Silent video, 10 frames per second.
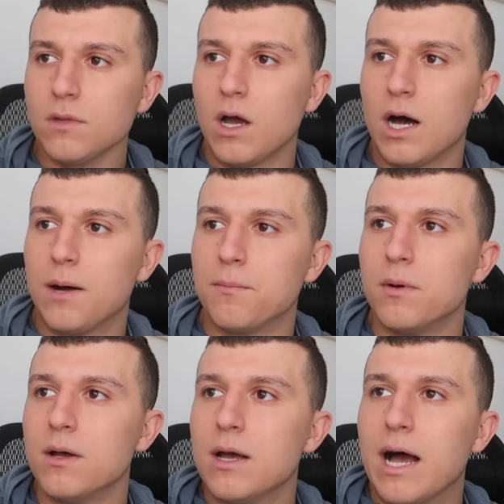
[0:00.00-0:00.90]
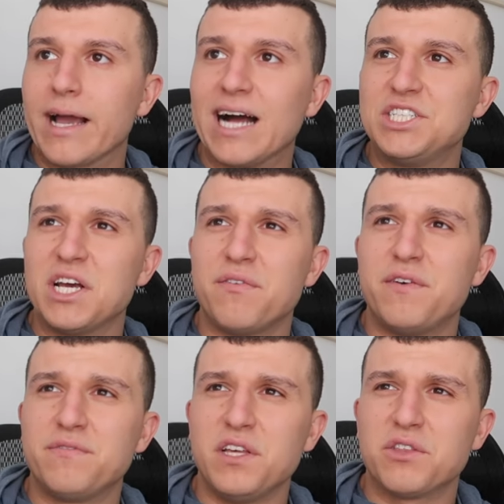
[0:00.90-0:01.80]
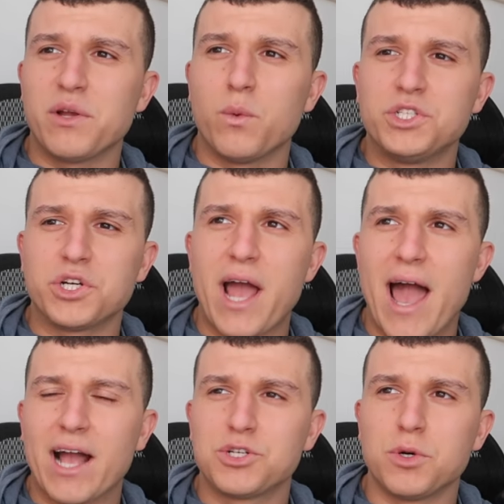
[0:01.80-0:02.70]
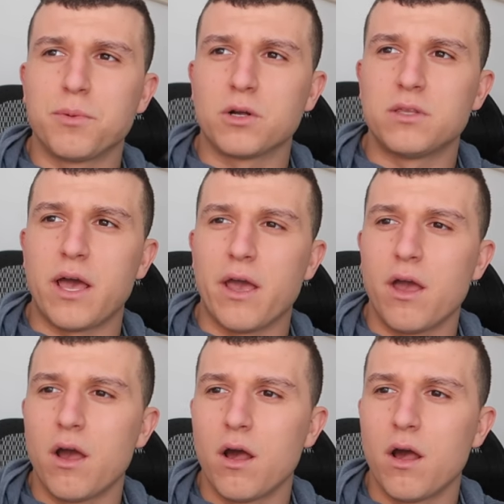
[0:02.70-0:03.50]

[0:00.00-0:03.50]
Um, I got you at 53. What's your actual birthday?